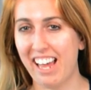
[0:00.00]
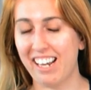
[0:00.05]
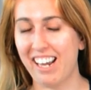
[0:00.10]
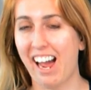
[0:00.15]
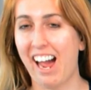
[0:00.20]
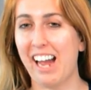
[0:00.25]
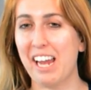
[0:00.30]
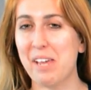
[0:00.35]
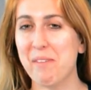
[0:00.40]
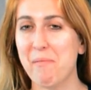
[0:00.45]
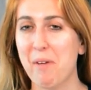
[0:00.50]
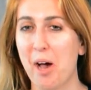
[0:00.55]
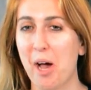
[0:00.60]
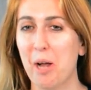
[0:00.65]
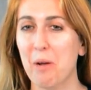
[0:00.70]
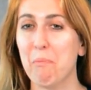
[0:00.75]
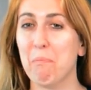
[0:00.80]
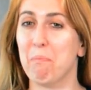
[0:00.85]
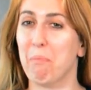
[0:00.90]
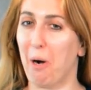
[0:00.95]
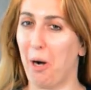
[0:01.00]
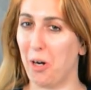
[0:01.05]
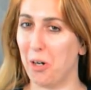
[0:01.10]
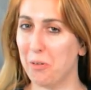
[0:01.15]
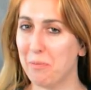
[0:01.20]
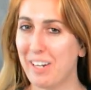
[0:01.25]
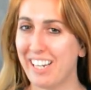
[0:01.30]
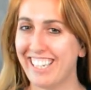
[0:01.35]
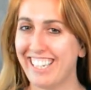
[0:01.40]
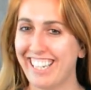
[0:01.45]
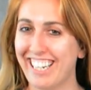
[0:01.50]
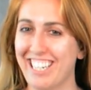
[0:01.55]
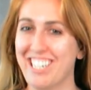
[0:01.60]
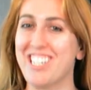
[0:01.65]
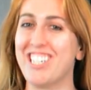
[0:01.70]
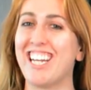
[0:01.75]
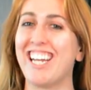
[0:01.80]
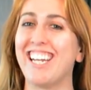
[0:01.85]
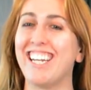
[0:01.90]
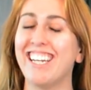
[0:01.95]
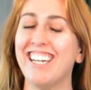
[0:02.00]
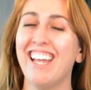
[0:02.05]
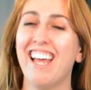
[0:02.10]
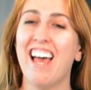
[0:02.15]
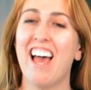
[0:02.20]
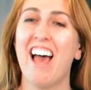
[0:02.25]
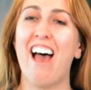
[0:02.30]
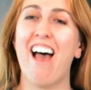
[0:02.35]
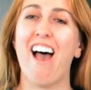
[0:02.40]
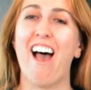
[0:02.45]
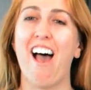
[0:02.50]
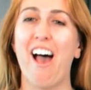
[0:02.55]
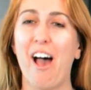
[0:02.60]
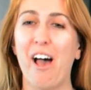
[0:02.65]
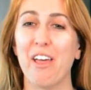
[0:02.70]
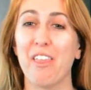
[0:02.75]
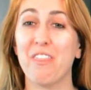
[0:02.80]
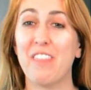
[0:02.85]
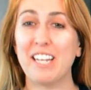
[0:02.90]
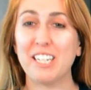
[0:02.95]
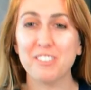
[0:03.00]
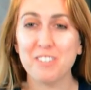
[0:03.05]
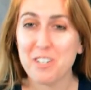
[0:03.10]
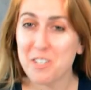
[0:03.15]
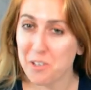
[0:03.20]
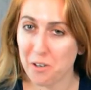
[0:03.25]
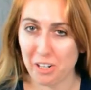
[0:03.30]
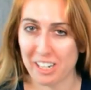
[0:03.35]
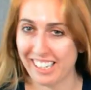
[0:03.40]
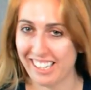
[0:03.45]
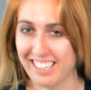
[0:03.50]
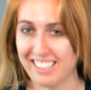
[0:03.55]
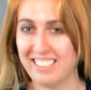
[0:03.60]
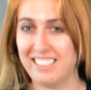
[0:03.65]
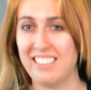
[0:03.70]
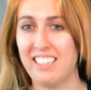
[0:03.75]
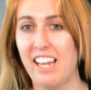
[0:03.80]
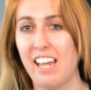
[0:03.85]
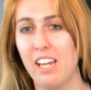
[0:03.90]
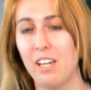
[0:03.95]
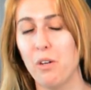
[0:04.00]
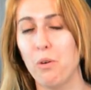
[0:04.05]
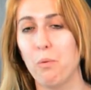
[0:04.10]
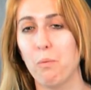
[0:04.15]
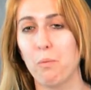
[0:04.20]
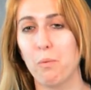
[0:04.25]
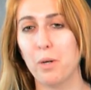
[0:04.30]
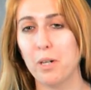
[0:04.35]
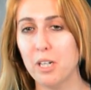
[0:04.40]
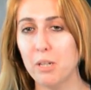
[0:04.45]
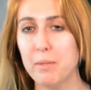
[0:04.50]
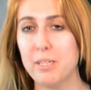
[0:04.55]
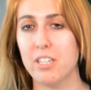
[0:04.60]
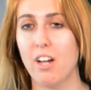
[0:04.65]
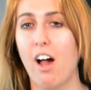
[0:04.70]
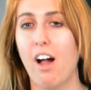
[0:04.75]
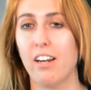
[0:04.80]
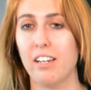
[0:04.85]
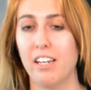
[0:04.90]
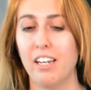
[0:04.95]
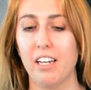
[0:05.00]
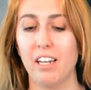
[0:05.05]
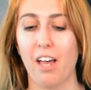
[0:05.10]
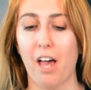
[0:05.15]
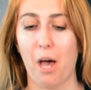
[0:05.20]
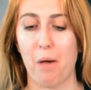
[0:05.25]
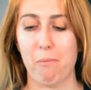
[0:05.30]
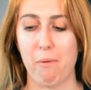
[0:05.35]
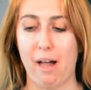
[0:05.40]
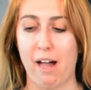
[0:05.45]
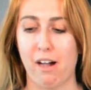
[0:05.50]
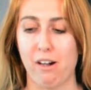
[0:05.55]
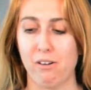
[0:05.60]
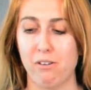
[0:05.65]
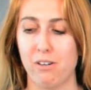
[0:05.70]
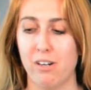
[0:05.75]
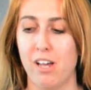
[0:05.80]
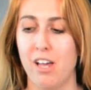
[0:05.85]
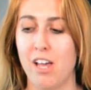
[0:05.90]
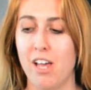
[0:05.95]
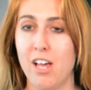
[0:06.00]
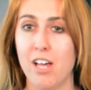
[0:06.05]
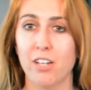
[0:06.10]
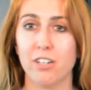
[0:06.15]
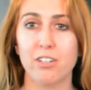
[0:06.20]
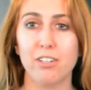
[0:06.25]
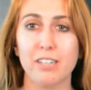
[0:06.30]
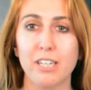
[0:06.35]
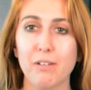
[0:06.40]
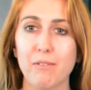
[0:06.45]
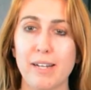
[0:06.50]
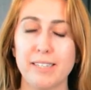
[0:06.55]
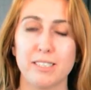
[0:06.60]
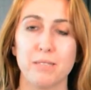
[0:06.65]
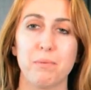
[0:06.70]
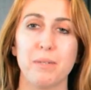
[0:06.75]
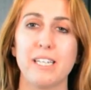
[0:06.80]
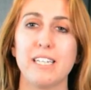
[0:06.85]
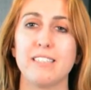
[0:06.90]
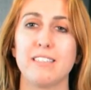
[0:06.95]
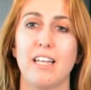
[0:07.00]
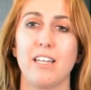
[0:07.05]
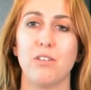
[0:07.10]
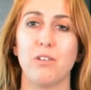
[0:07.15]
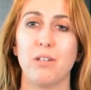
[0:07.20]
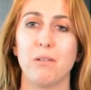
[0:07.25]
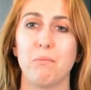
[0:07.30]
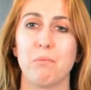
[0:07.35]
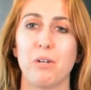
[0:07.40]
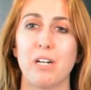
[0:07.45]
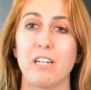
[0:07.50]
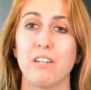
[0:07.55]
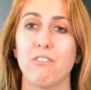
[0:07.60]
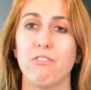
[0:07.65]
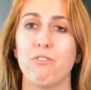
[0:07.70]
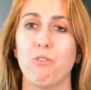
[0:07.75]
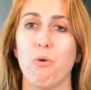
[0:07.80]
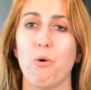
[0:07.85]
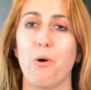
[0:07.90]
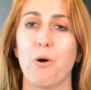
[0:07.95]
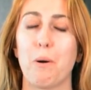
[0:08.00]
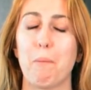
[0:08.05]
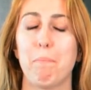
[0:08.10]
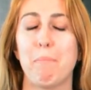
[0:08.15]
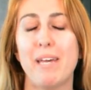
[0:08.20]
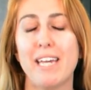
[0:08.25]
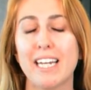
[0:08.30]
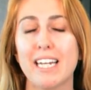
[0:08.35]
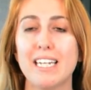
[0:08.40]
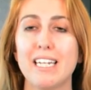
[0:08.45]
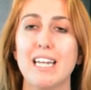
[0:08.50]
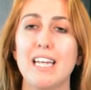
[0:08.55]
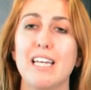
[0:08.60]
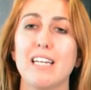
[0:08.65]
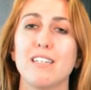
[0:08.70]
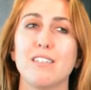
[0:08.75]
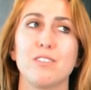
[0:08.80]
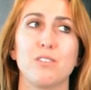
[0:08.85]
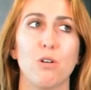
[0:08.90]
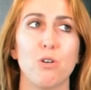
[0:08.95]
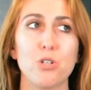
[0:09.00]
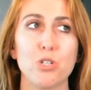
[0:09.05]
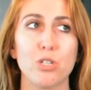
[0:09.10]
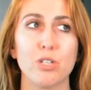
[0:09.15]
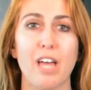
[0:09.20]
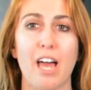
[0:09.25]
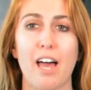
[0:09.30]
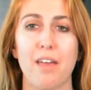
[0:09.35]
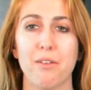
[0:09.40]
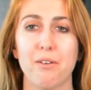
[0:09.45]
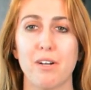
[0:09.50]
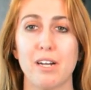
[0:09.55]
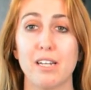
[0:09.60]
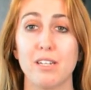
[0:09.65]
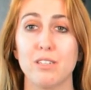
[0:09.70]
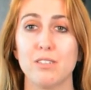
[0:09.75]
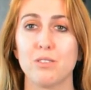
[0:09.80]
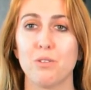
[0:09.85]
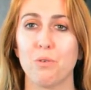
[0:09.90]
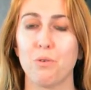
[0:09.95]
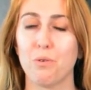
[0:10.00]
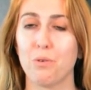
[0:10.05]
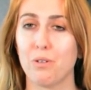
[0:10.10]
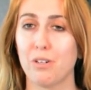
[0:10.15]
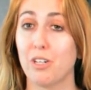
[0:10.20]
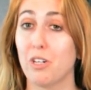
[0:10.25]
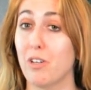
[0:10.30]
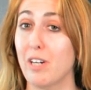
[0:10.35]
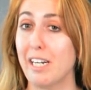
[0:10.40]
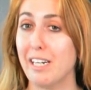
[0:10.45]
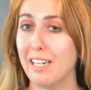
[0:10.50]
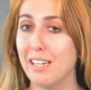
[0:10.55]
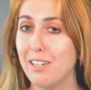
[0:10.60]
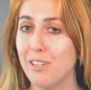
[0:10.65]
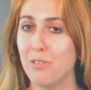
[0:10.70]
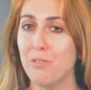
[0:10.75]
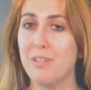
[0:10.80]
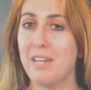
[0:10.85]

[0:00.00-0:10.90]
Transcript: and I am on Borrow My Kitchen. Thanks for joining us today. We're going to be talking about cookie recipes that you can bring for picnics, social gatherings, or greeting new